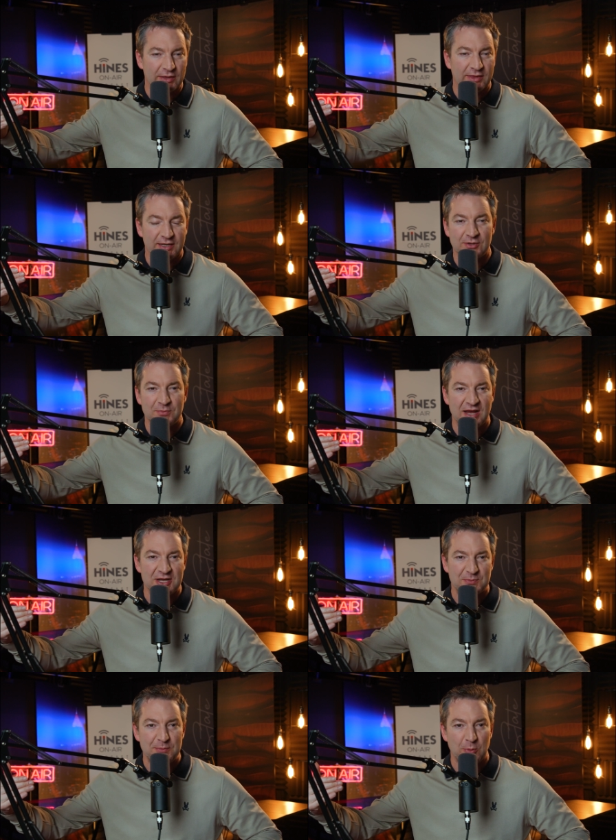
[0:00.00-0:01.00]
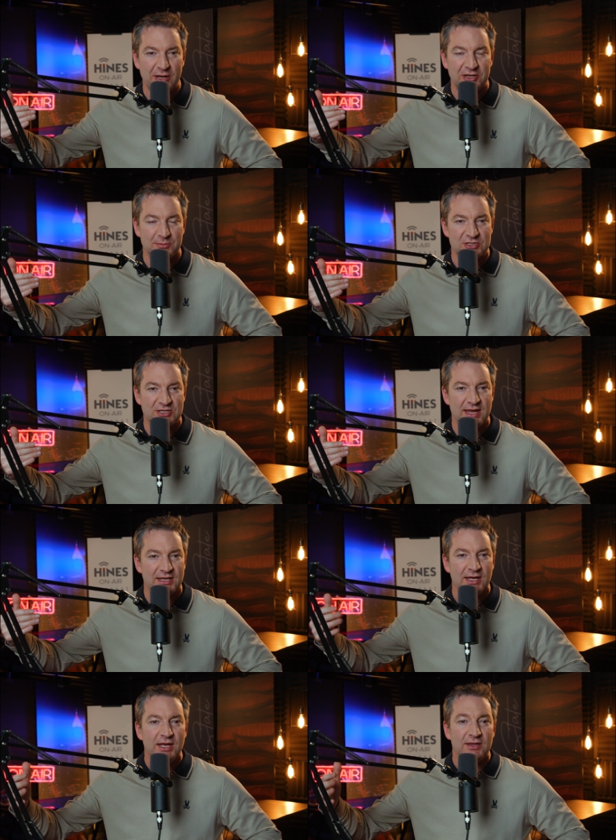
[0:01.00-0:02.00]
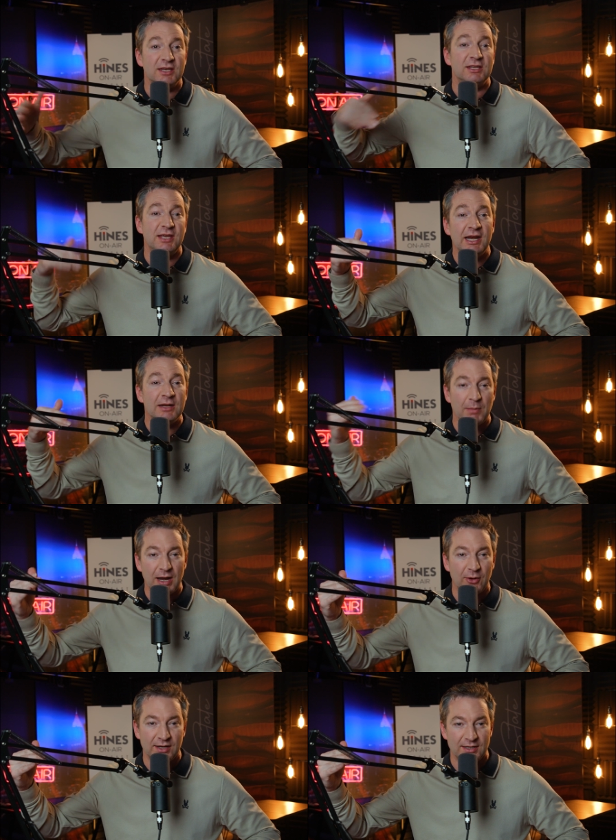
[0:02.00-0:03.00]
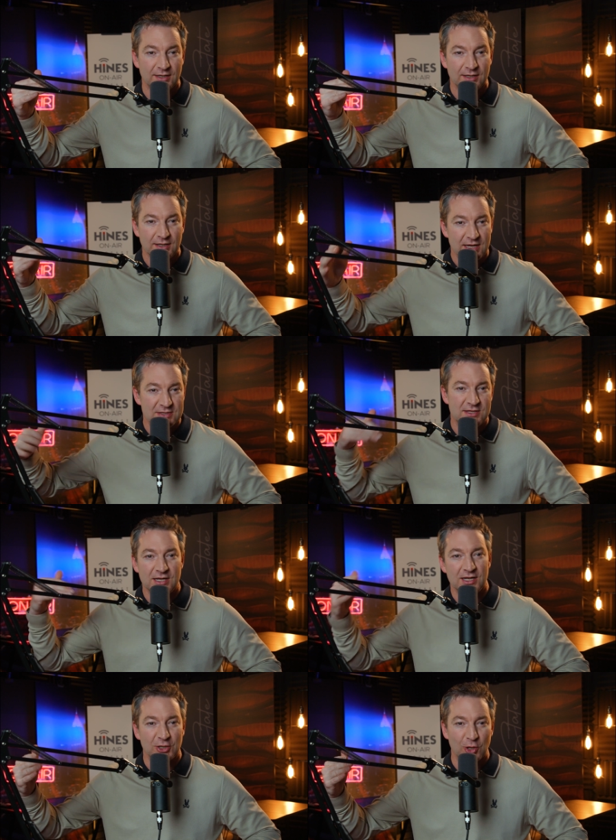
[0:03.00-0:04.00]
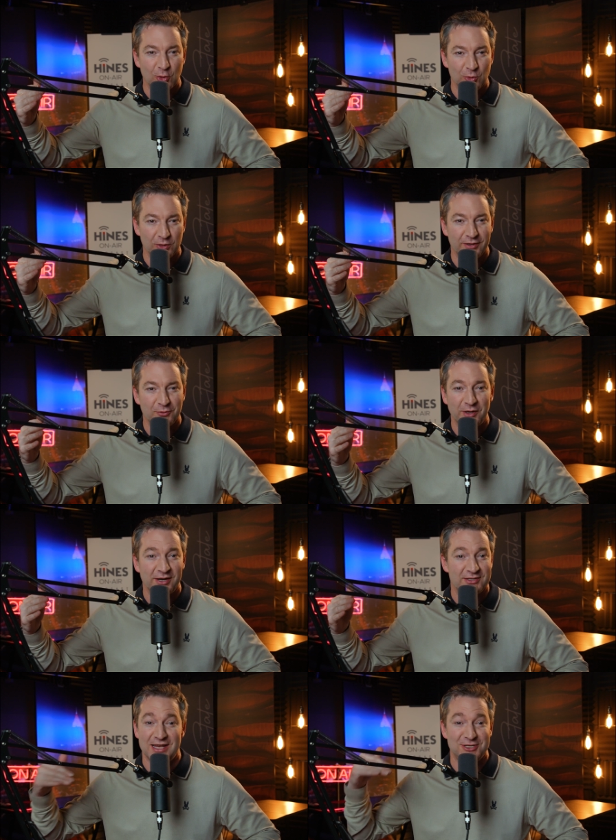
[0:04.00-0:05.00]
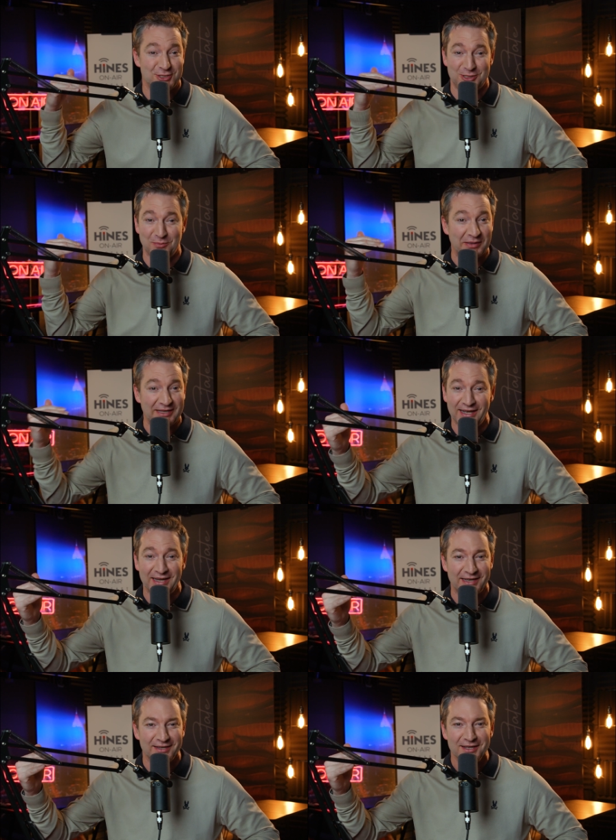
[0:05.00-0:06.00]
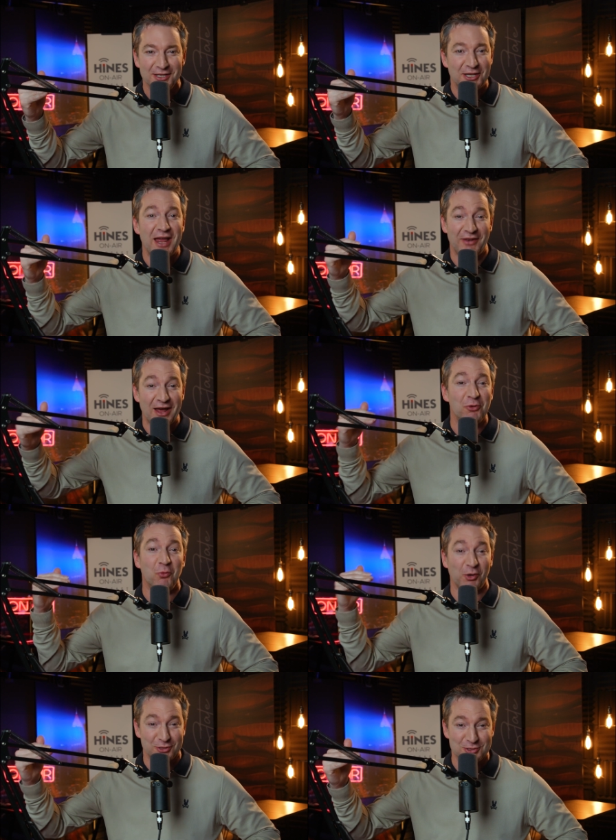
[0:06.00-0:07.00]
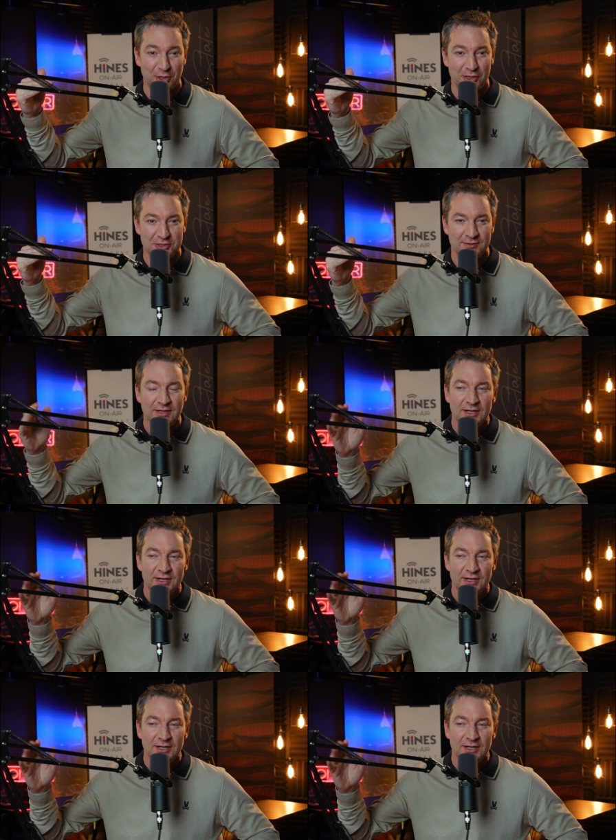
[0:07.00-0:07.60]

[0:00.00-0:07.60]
I think sometimes people make the mistake that getting married is the end goal, whereas that's just the beginning. Now the work starts.